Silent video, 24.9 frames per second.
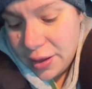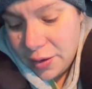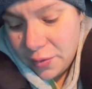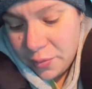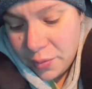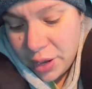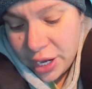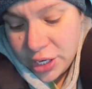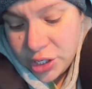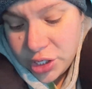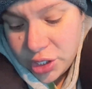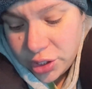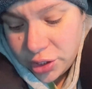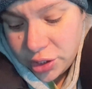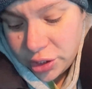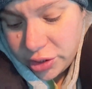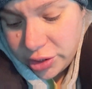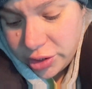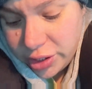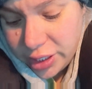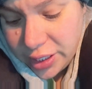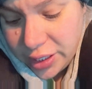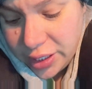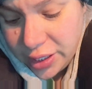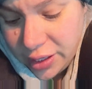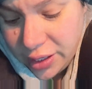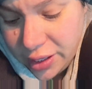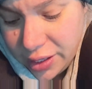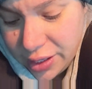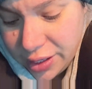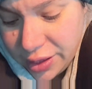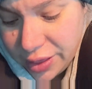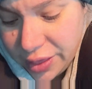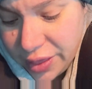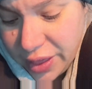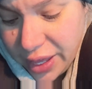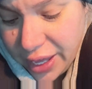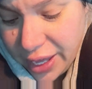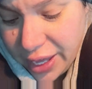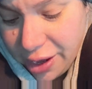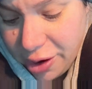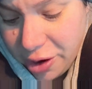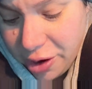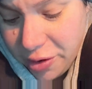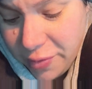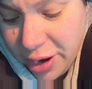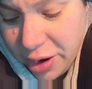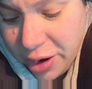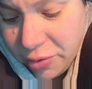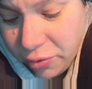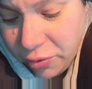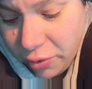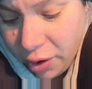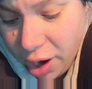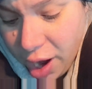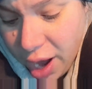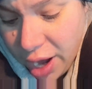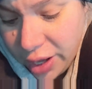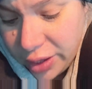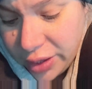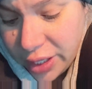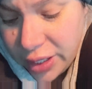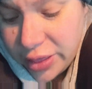my children, they are my rock.